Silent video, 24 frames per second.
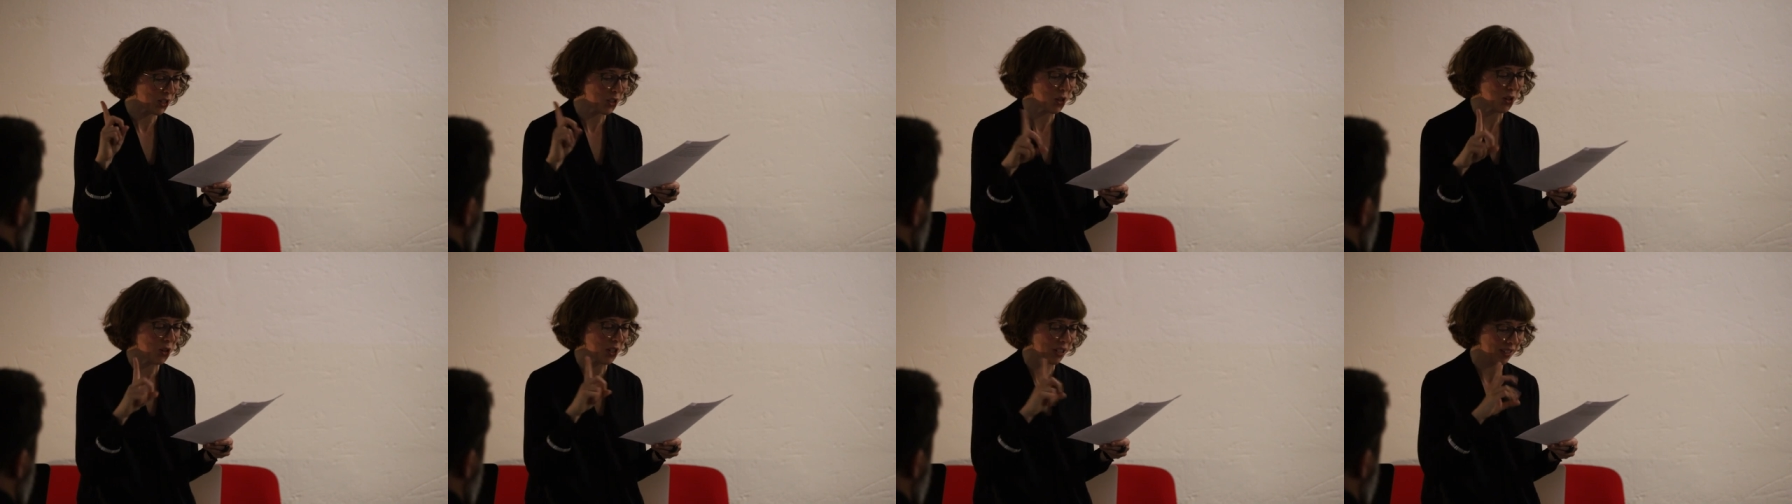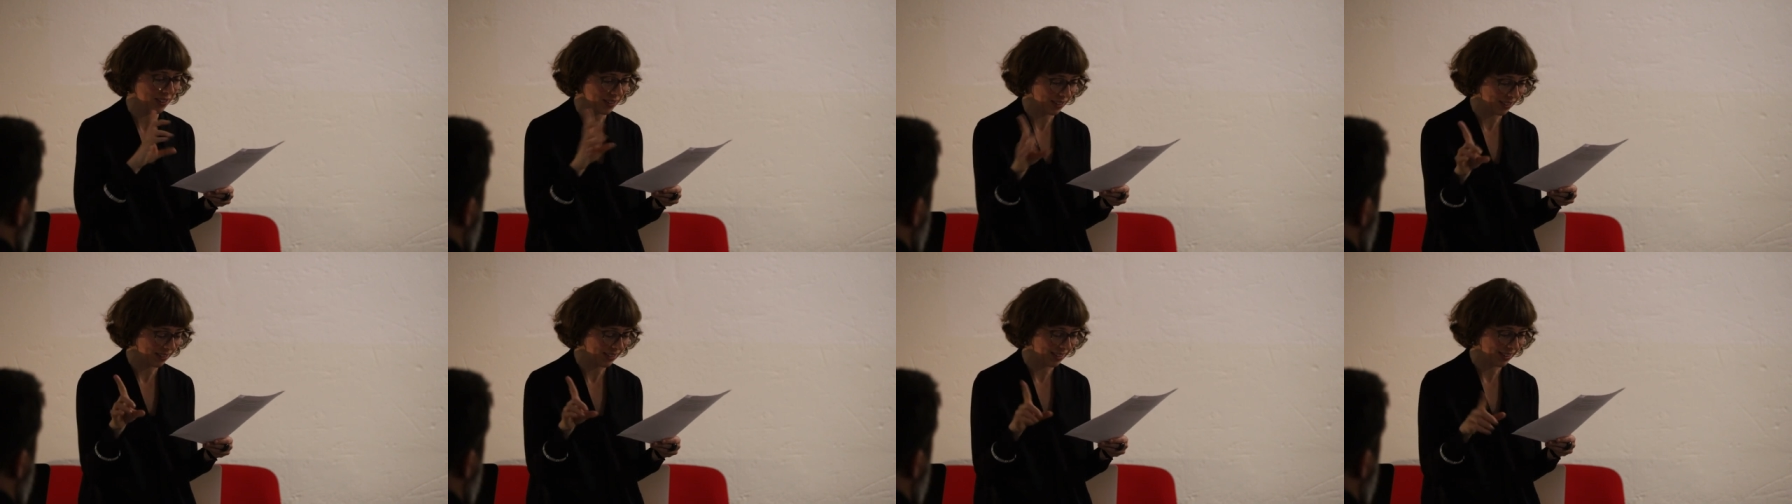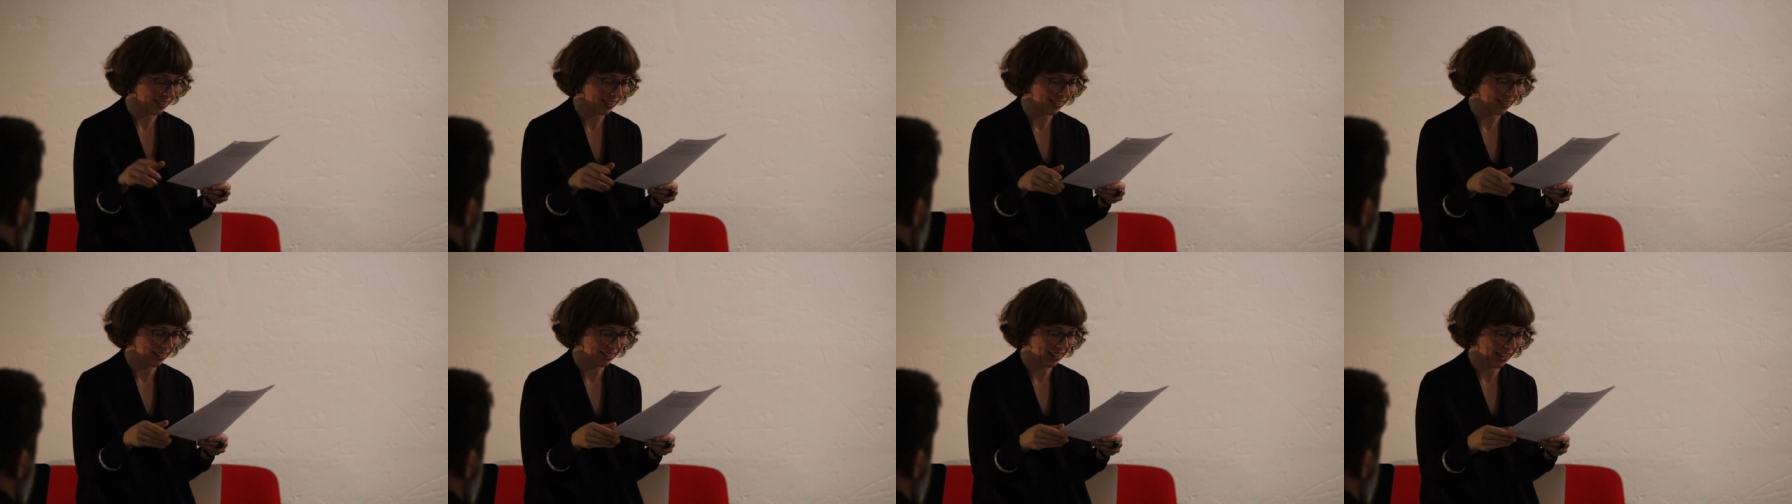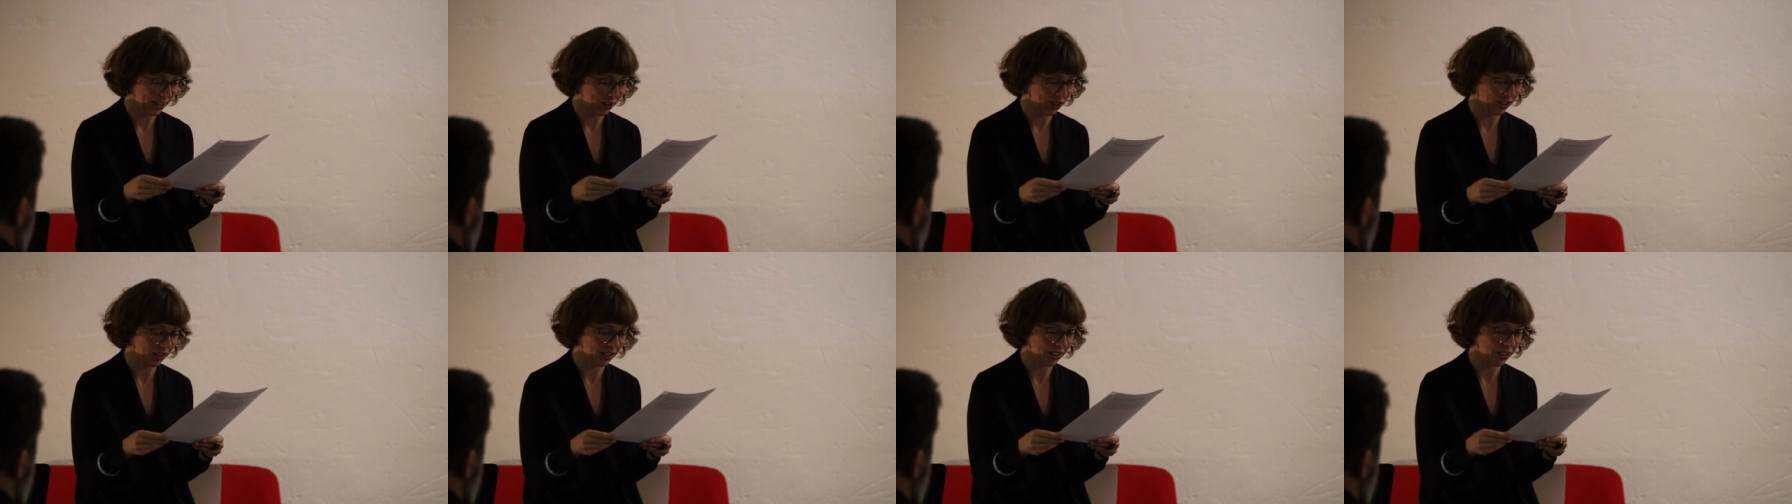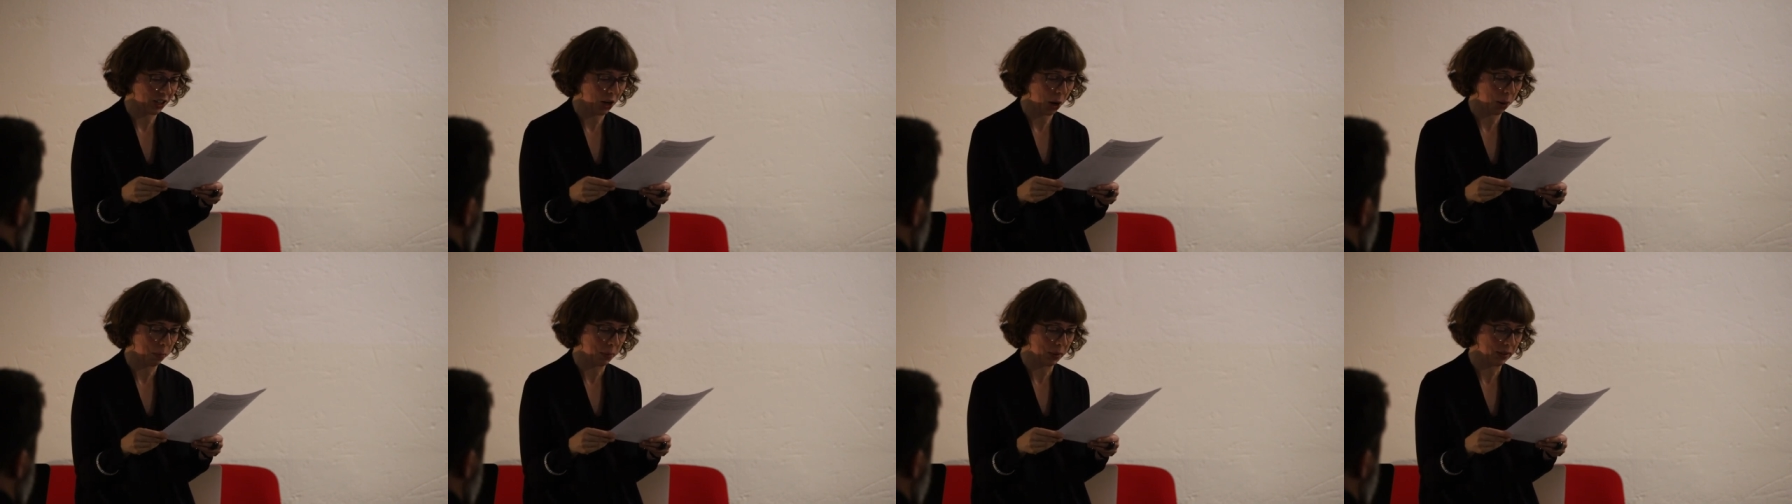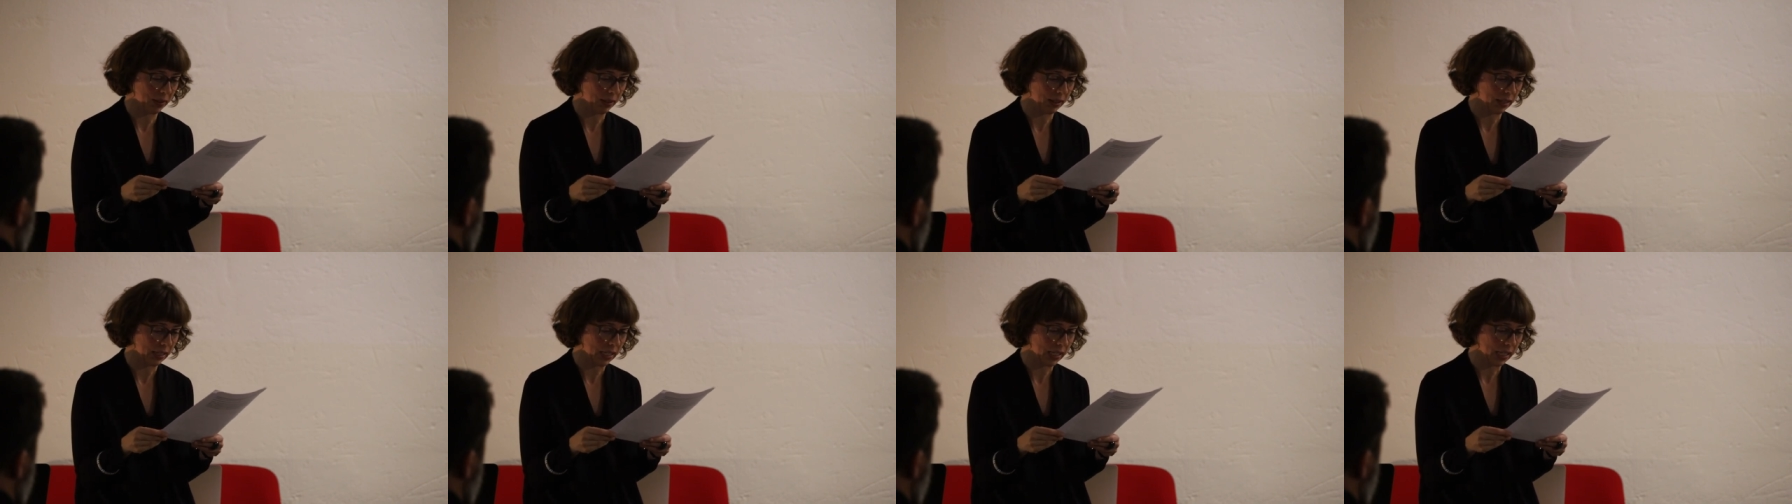students. Uh, actually, the
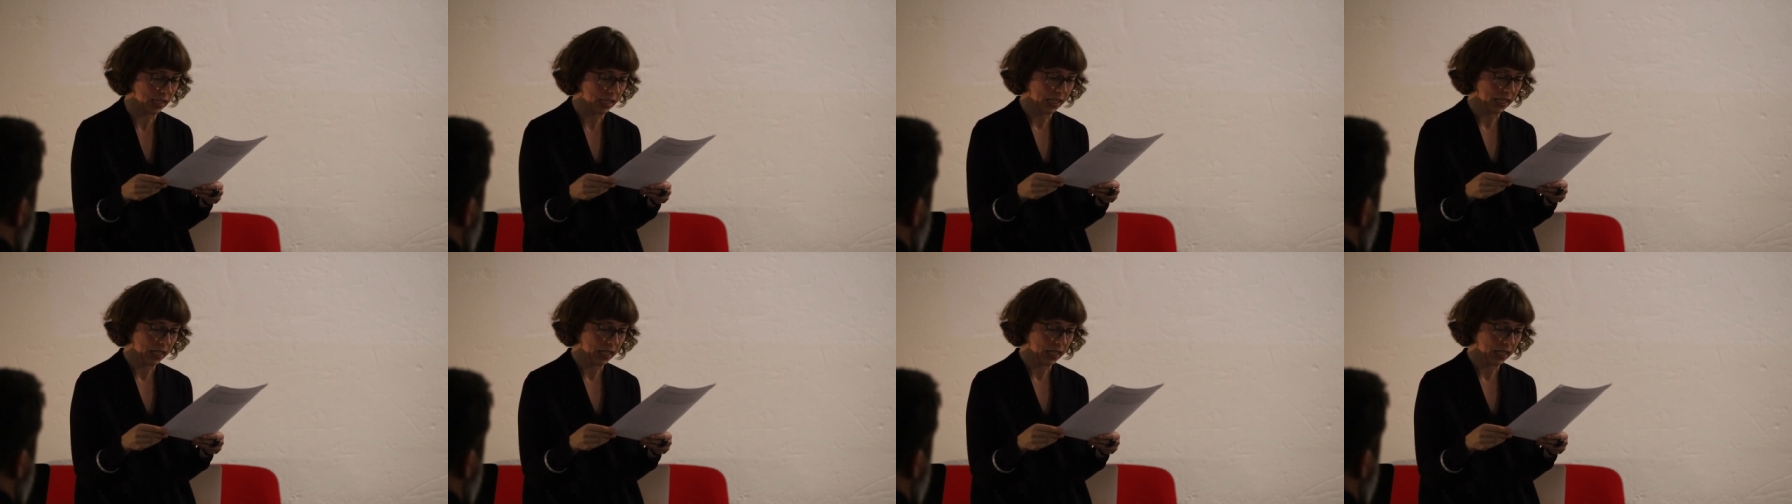opposite.